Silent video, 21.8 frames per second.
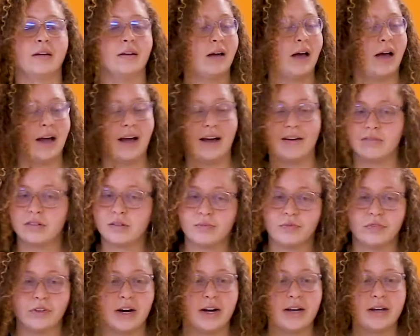I have some
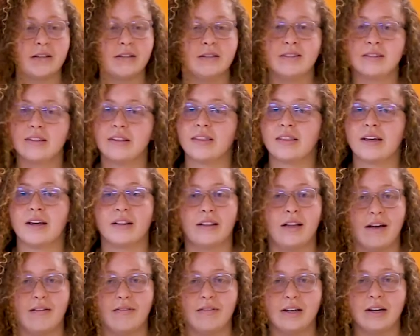friends, they
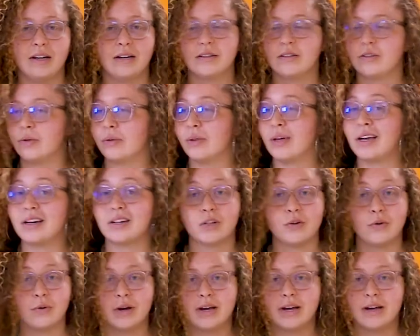love it, so they
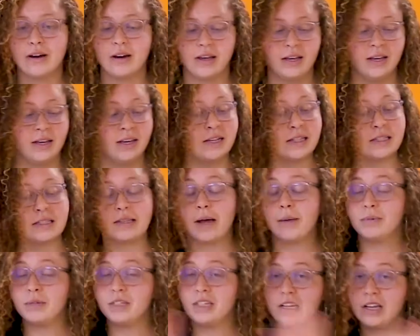do it. It's
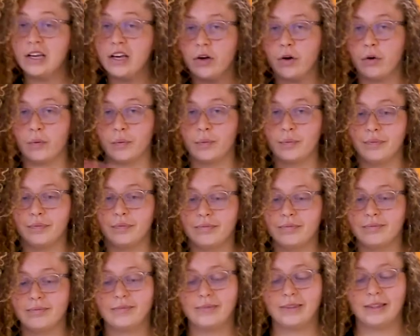up to you.
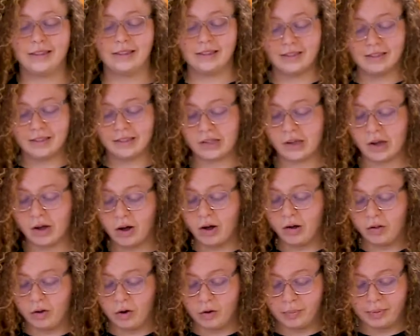It's
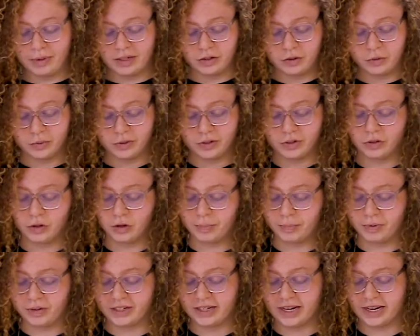all open to
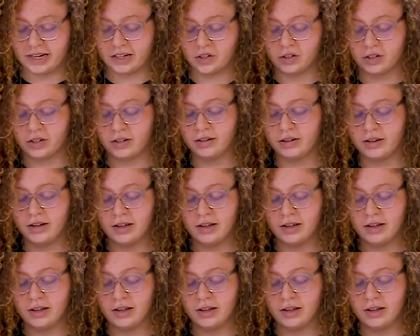interpretation.